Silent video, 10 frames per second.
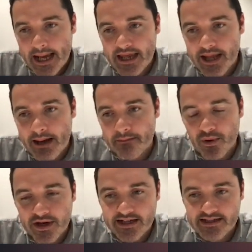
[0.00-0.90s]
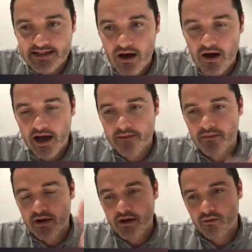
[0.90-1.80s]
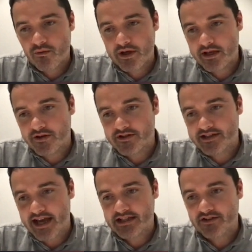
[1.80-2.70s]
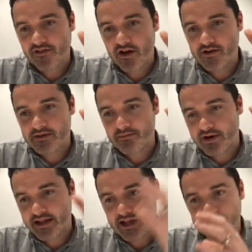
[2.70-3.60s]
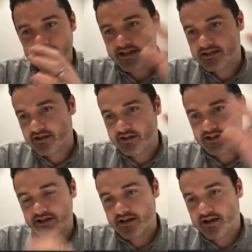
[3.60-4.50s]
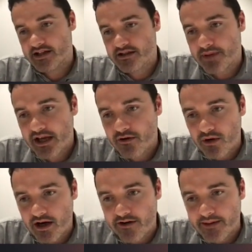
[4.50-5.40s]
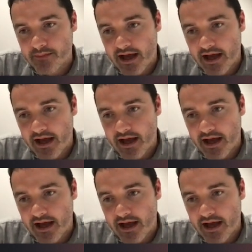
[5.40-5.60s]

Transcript: At that point in time, we use Dataflow to bring that data into, into BigQuery.